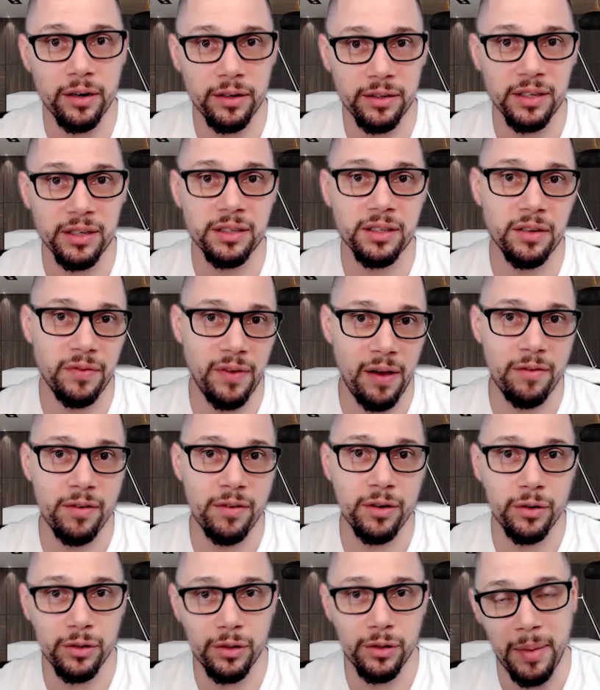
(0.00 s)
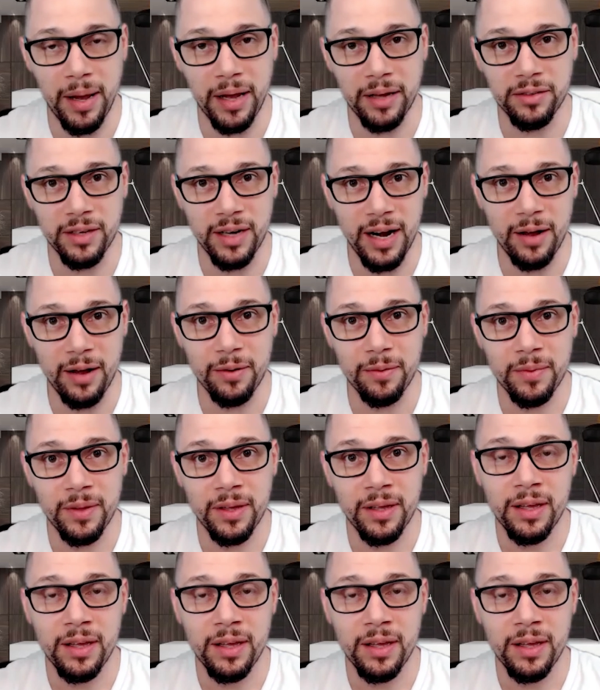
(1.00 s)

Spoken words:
$6,500 to max it out.